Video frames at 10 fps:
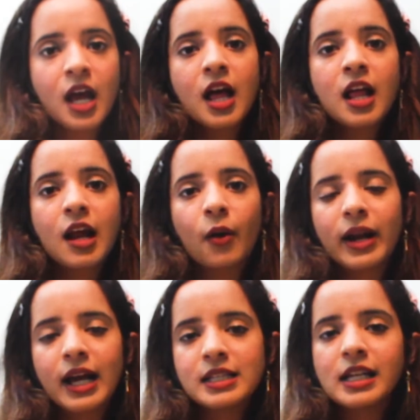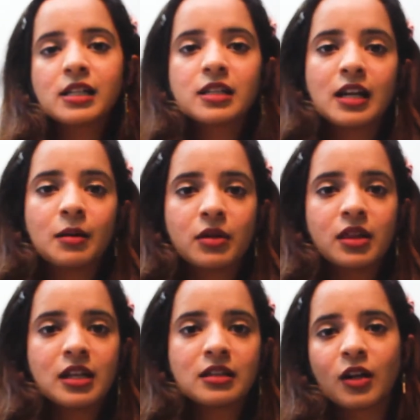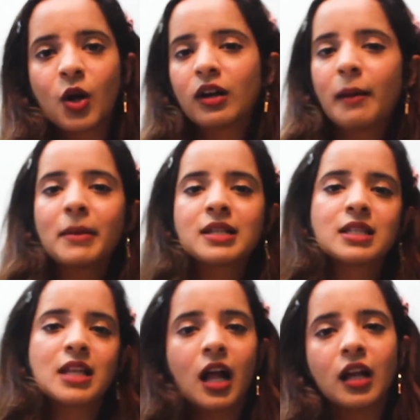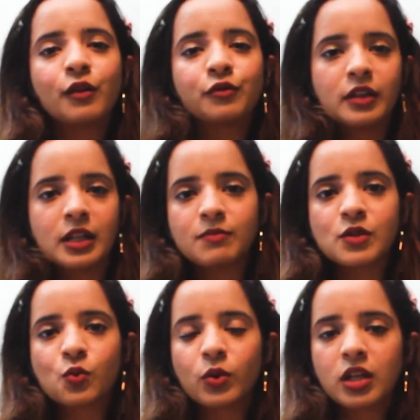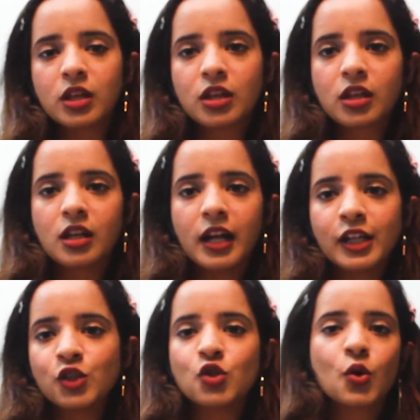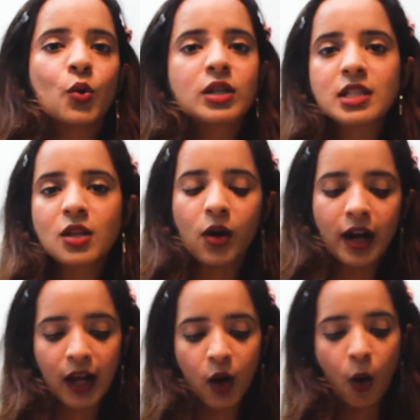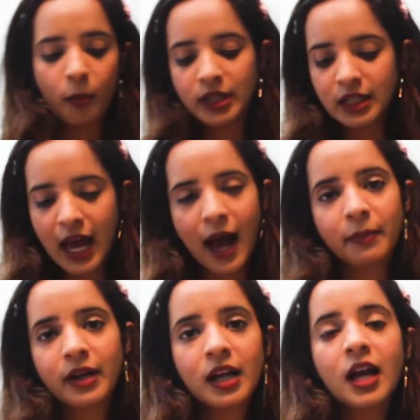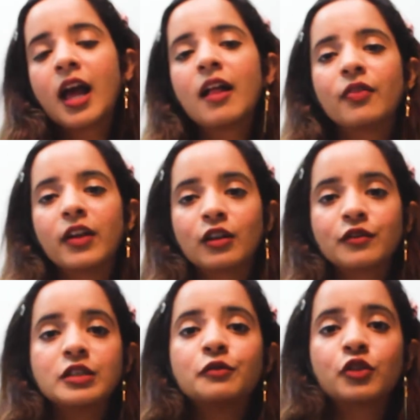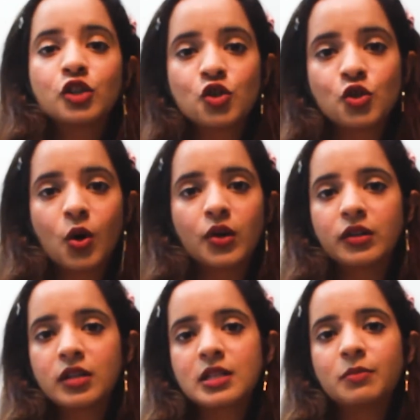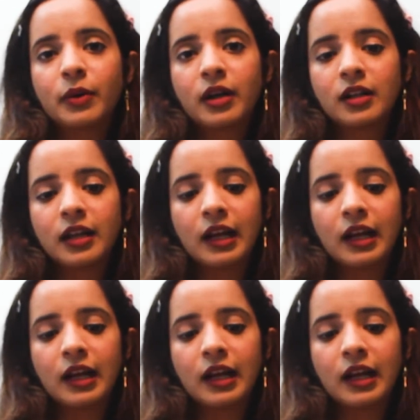Now when I say entertainment, these are not like masala films with like jokes or like comedy happening. They are of different genres, but they're